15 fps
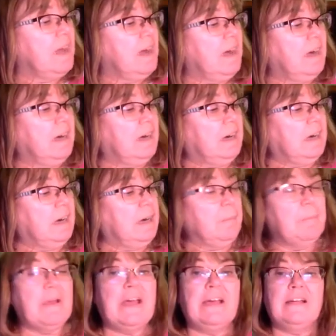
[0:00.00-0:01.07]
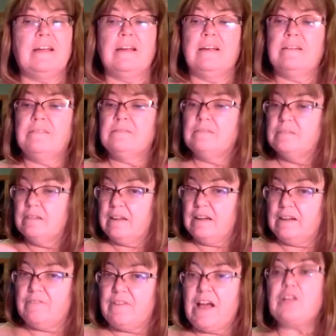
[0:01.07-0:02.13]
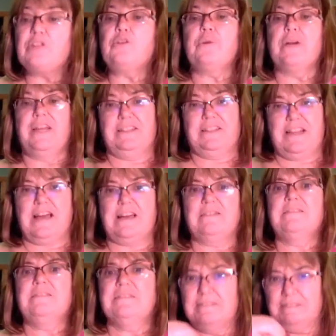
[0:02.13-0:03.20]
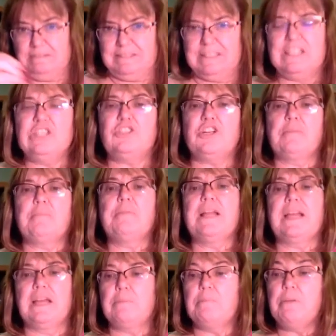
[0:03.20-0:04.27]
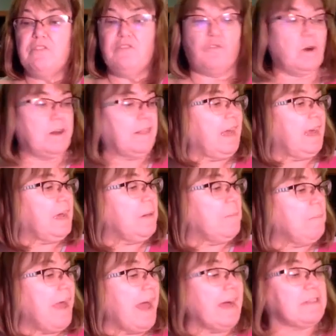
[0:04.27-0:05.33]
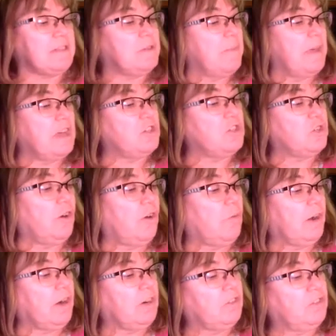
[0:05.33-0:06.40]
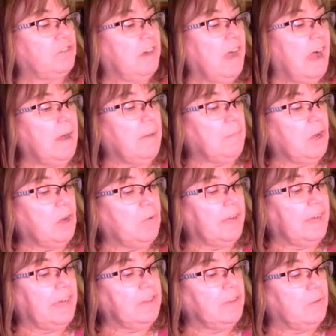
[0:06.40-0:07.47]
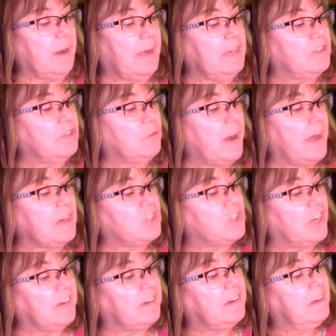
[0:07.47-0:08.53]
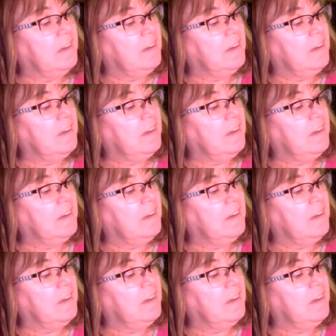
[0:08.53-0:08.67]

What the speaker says: And evaluate that teaching plan before they come back to make sure we're going in the right direction.